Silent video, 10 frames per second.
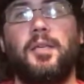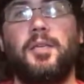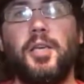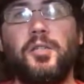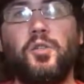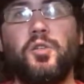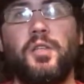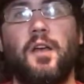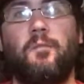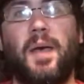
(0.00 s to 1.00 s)
Get
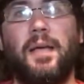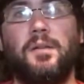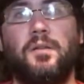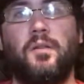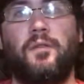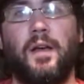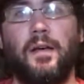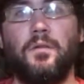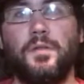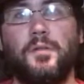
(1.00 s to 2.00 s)
yourself back into the
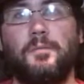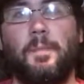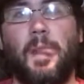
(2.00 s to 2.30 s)
finals.